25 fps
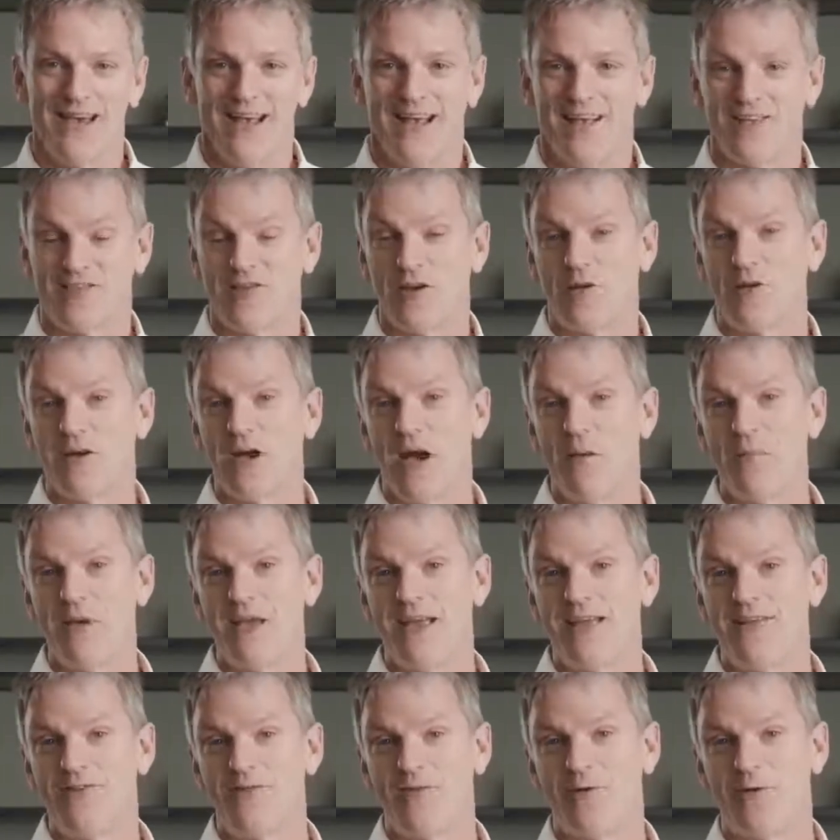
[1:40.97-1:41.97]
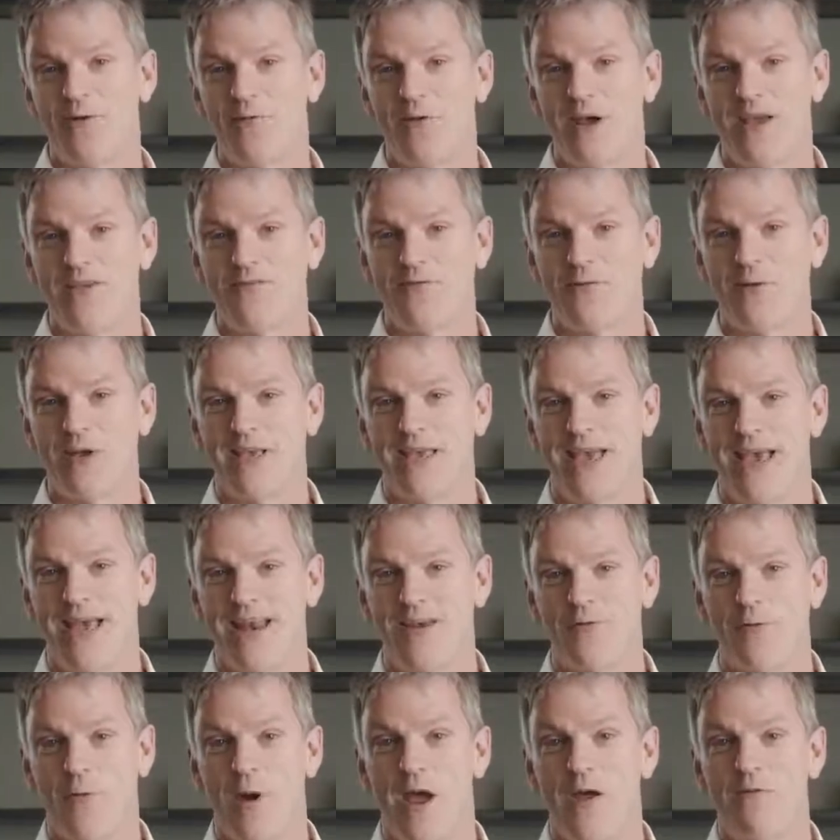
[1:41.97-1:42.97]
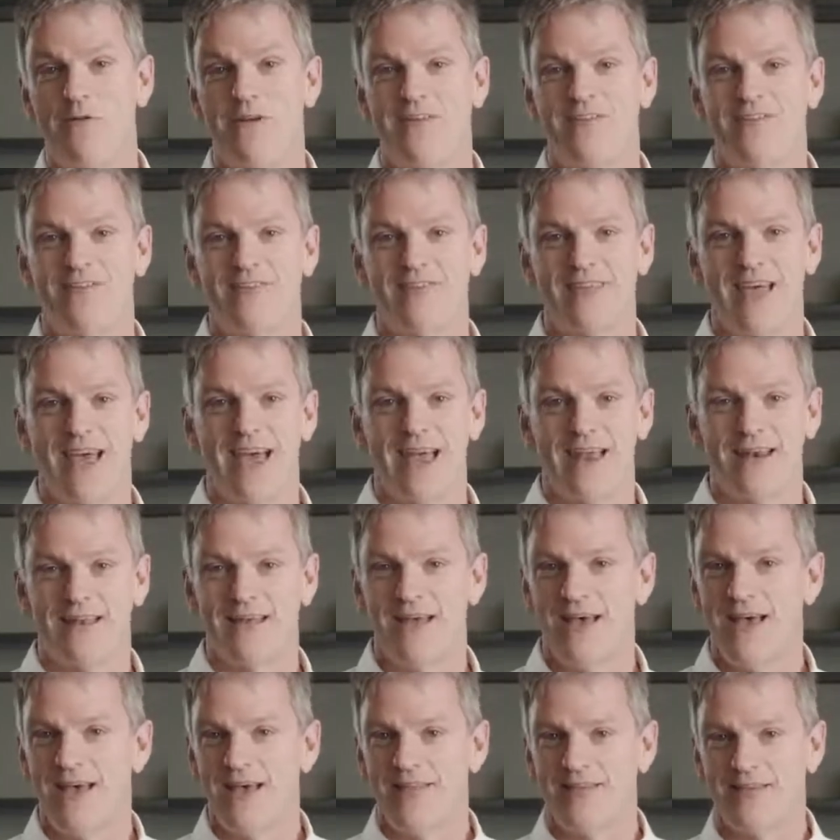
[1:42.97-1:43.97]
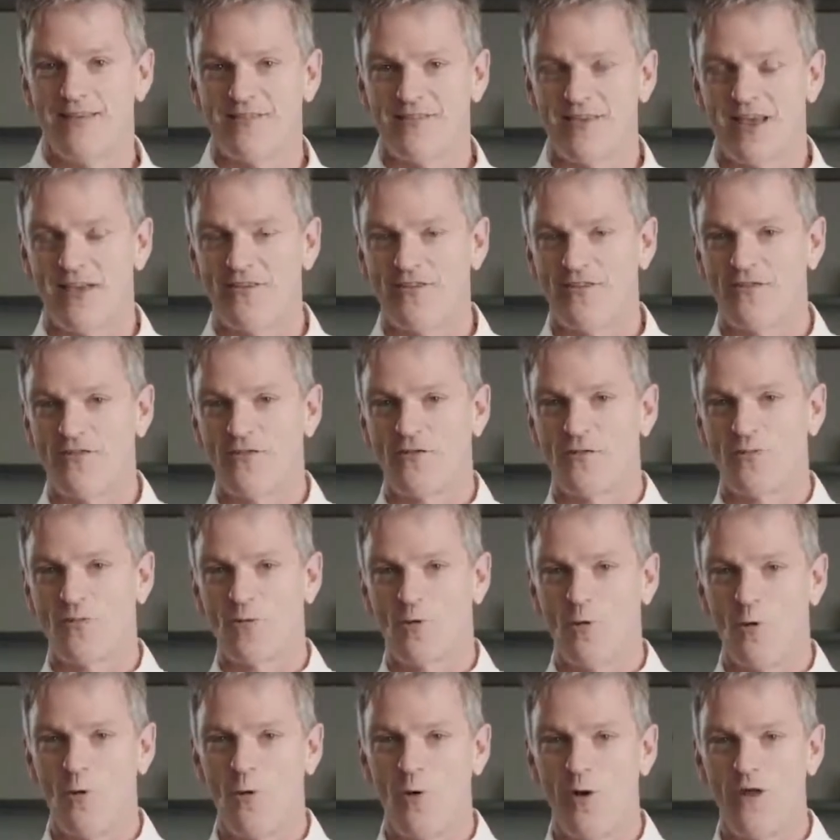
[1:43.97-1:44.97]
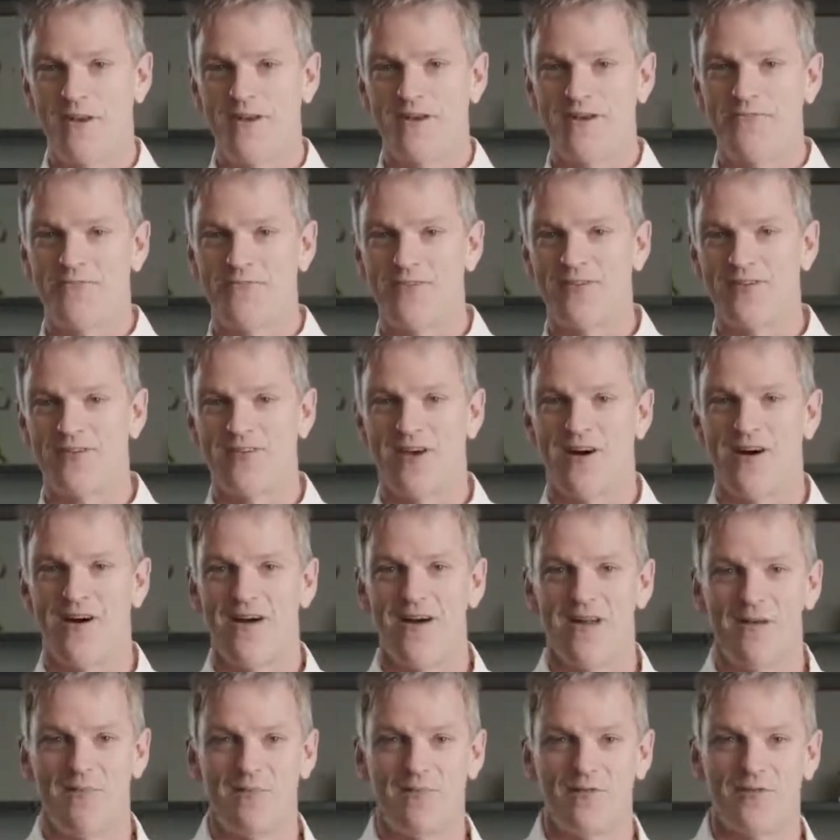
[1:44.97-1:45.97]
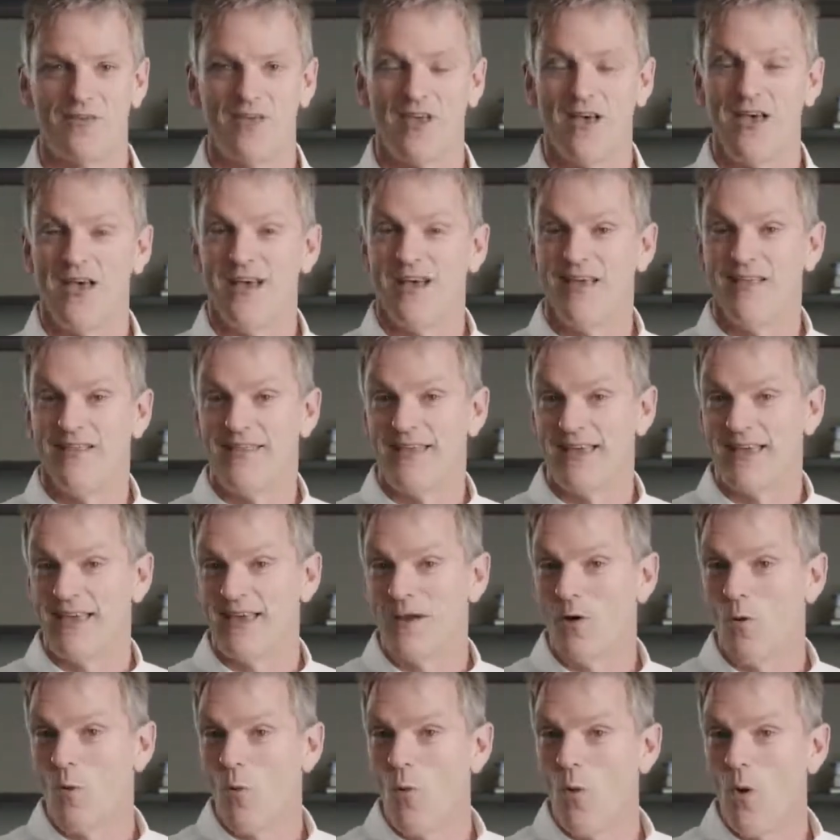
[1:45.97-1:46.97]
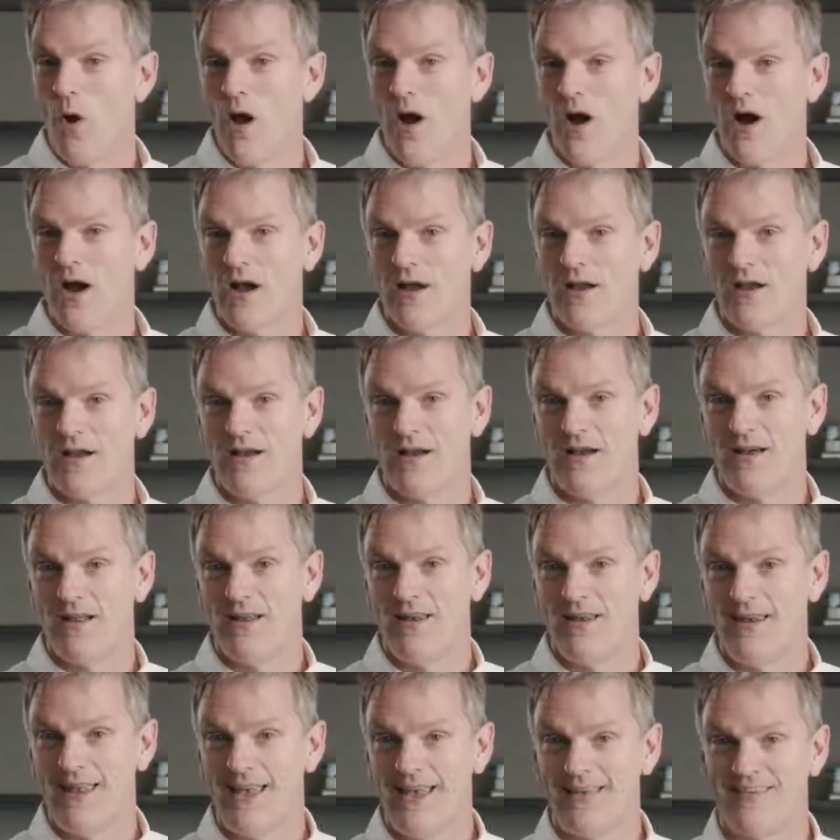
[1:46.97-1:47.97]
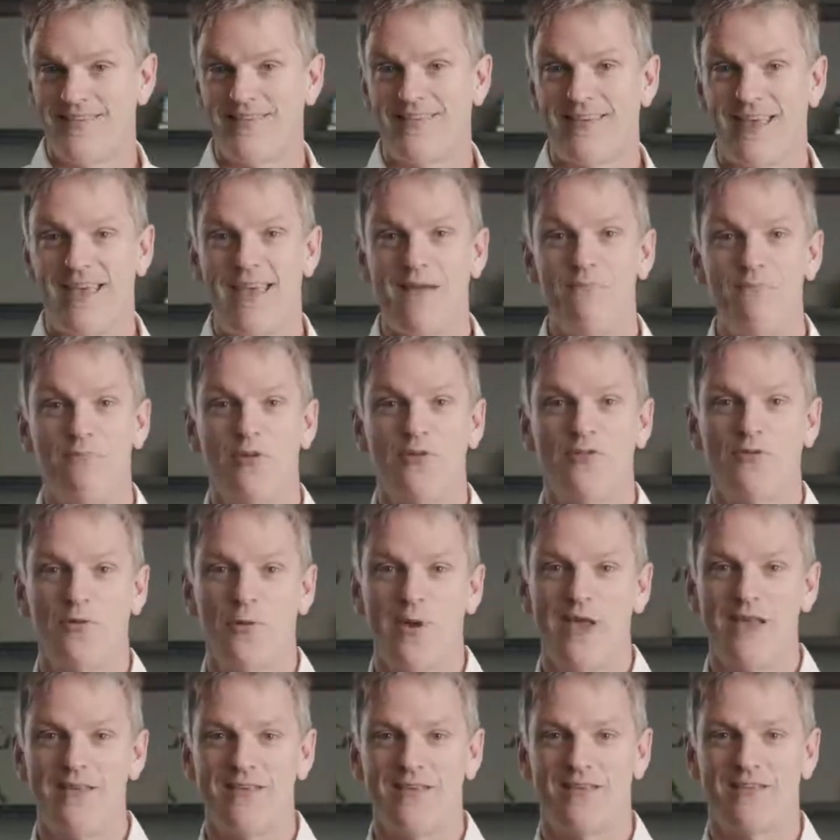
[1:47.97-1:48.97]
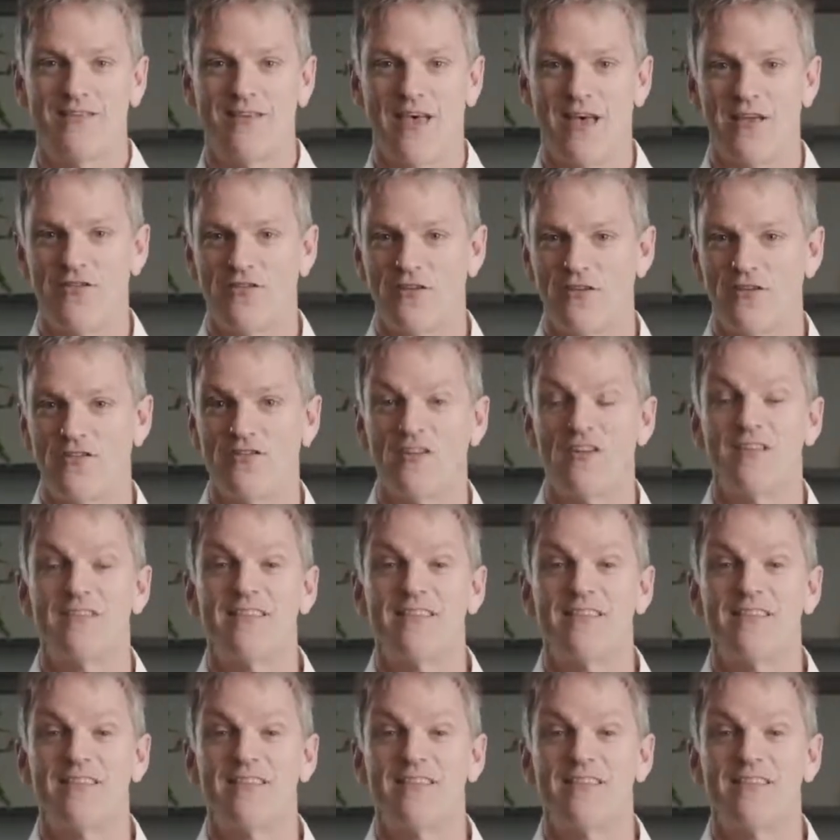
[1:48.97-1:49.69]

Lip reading: And so coming into a race weekend where instead the sessions are all at different times, the work list in between the sessions, a